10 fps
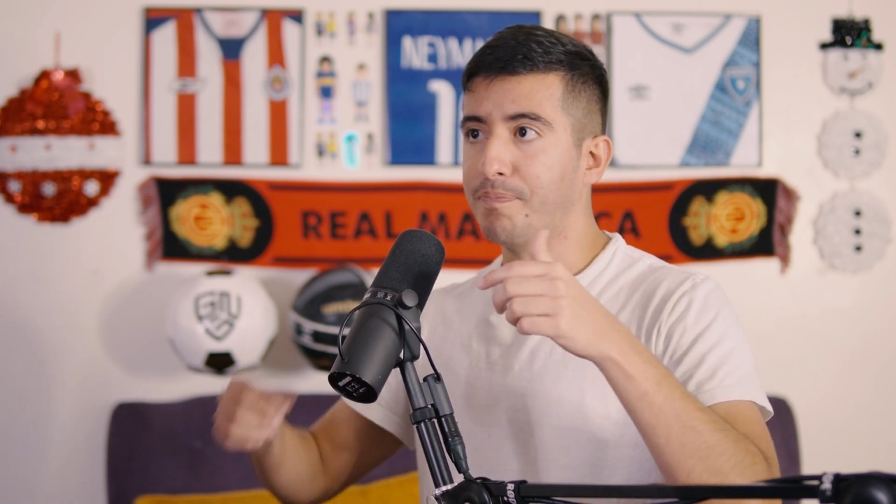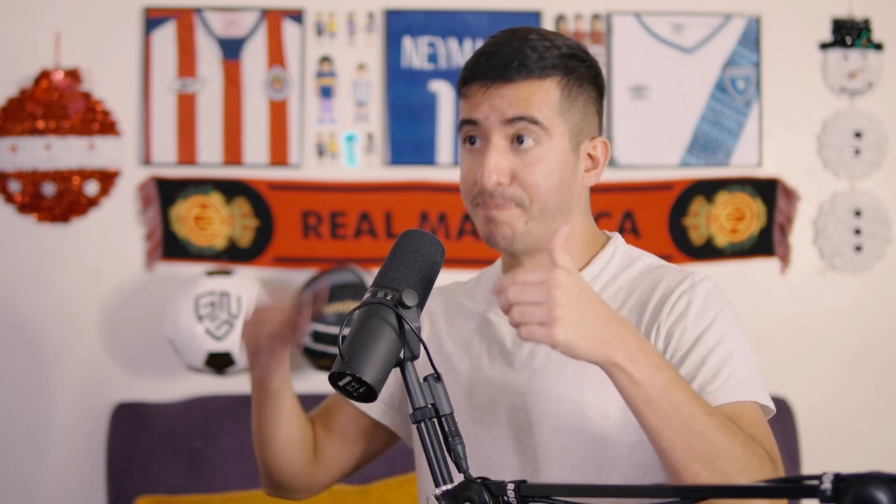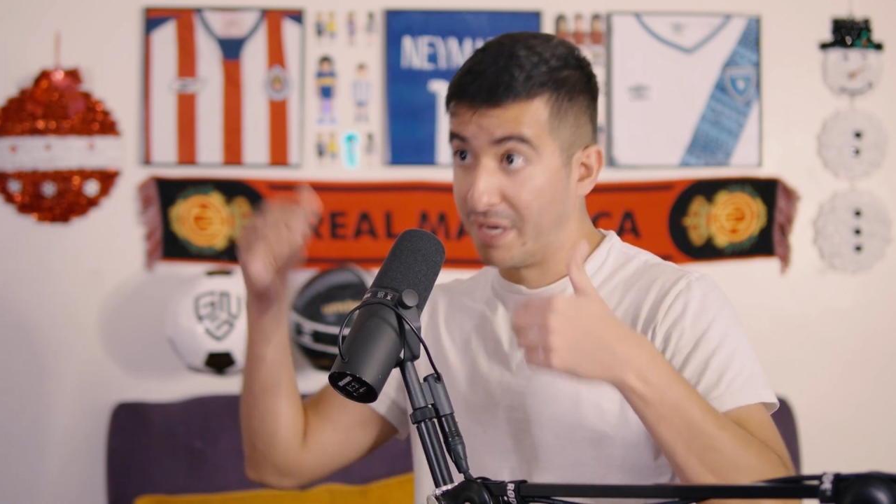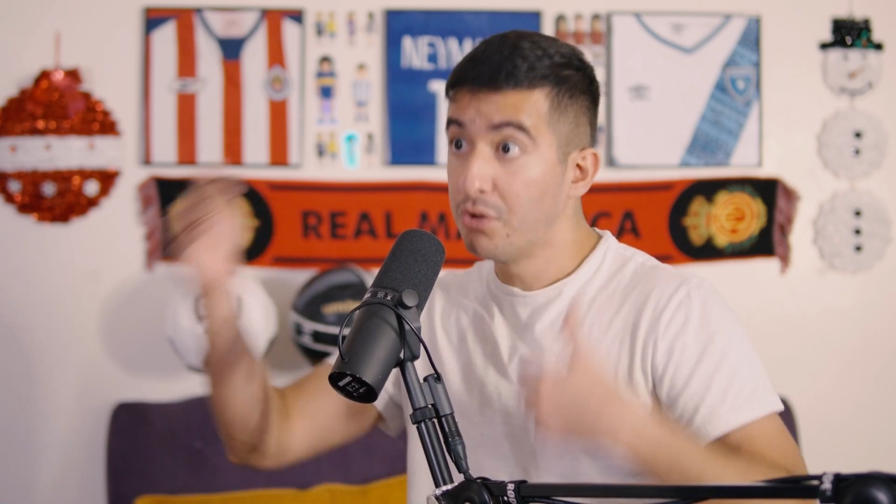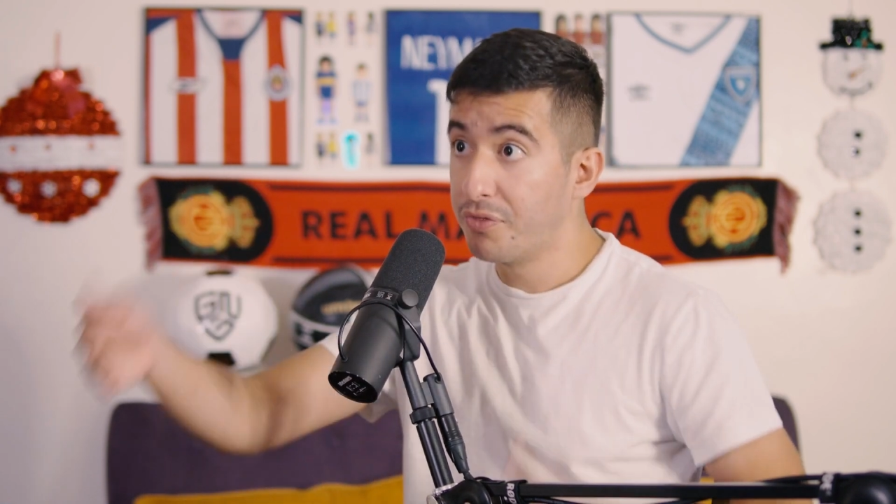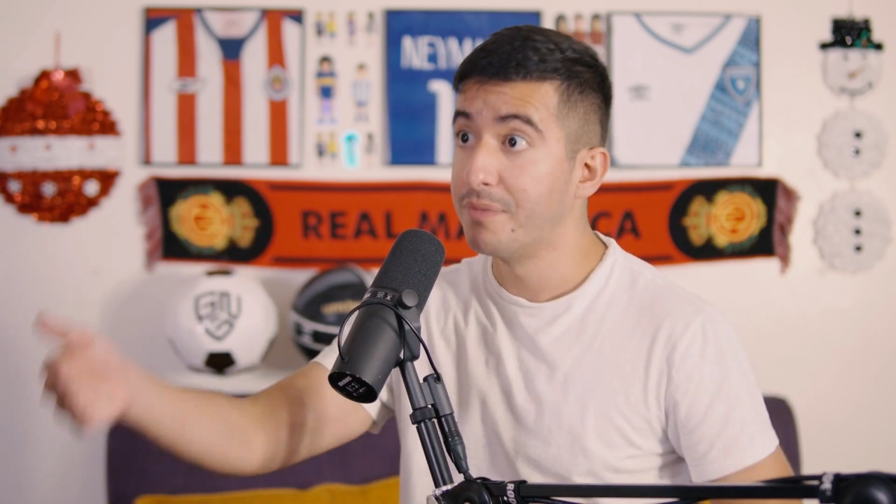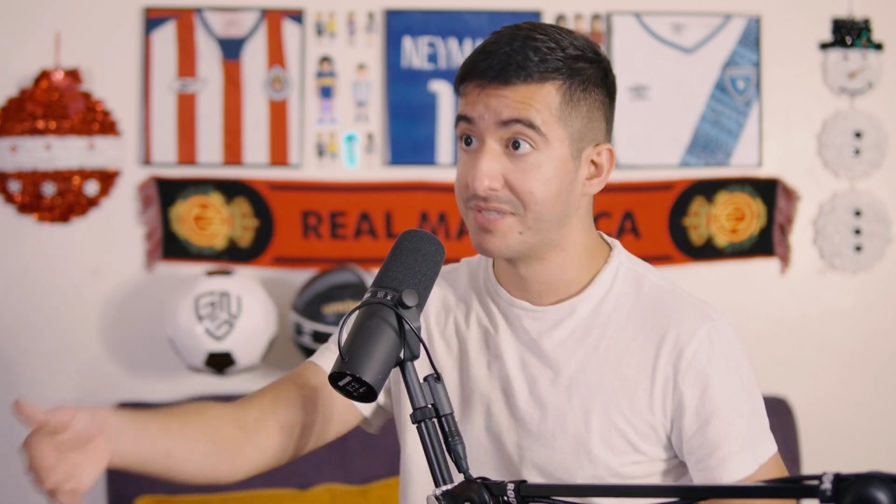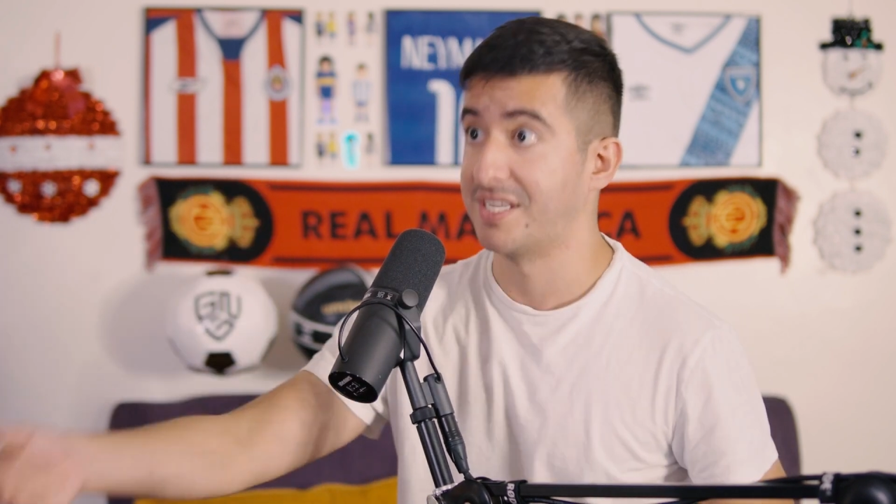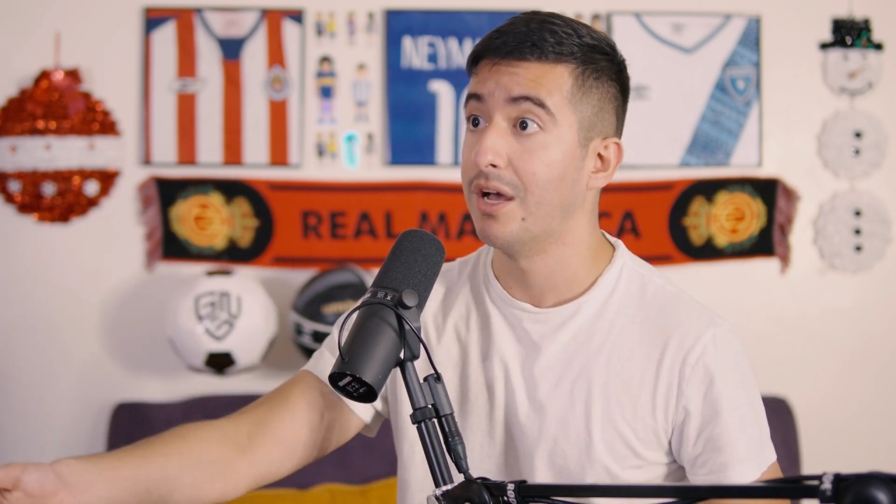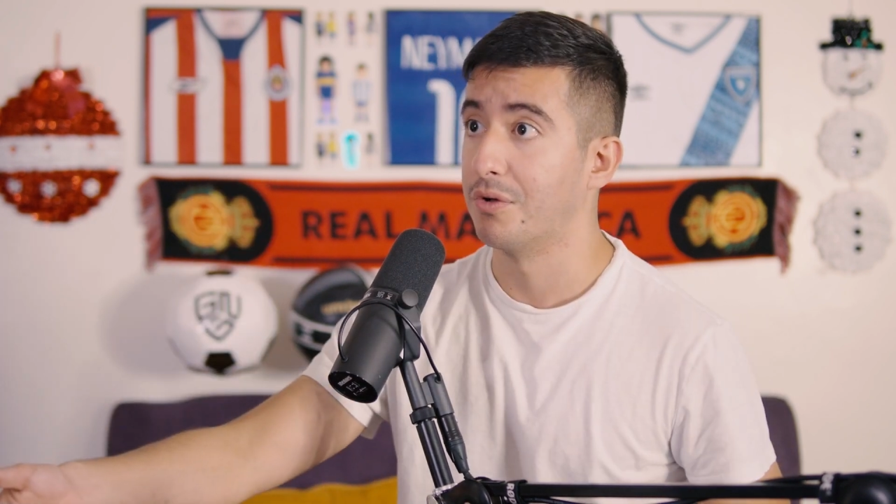build
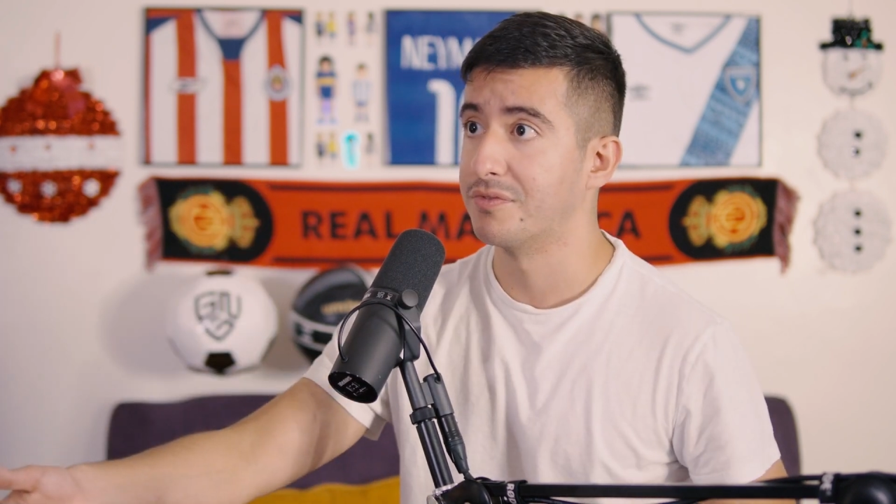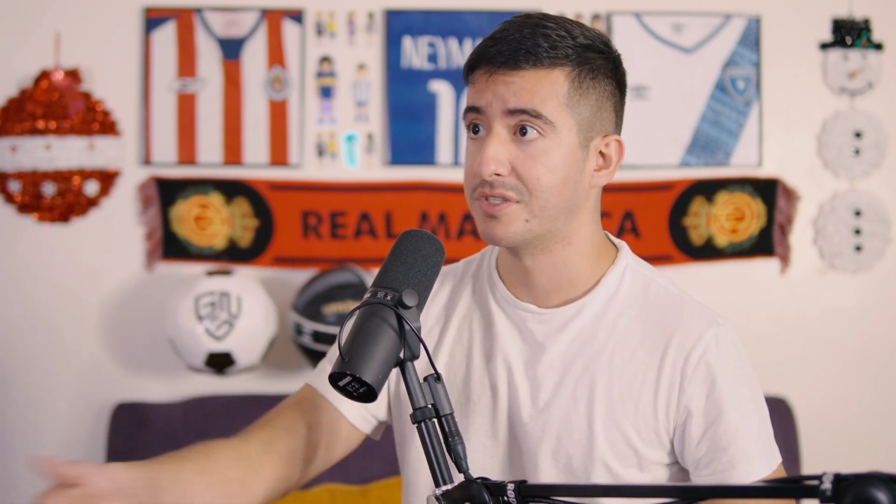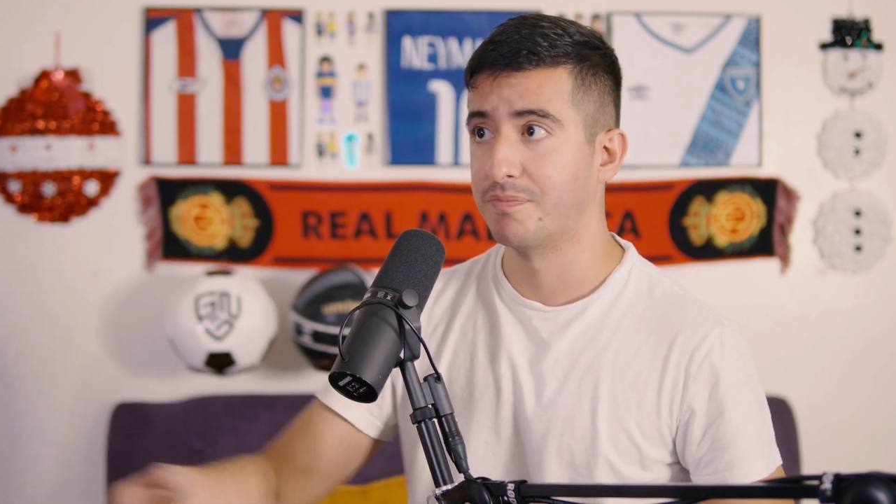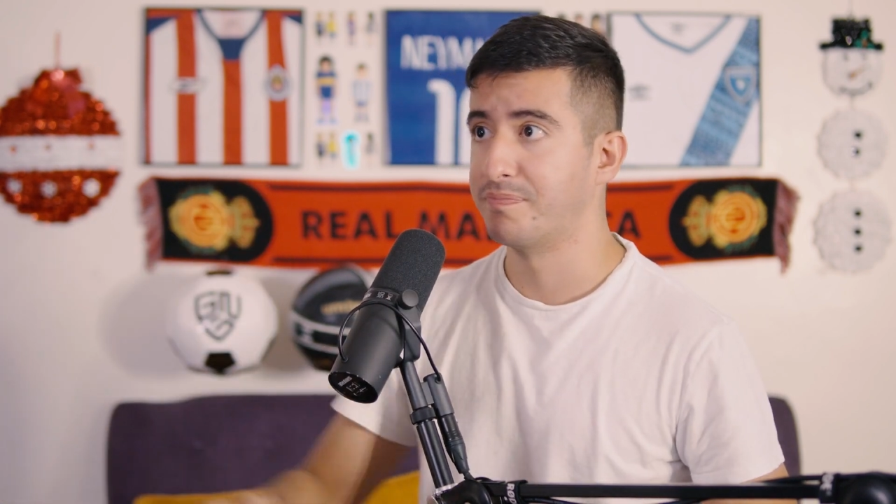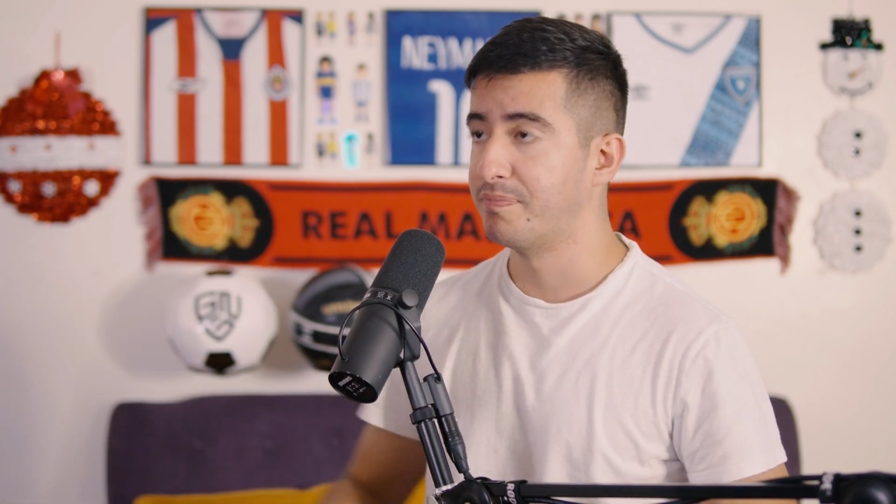themselves,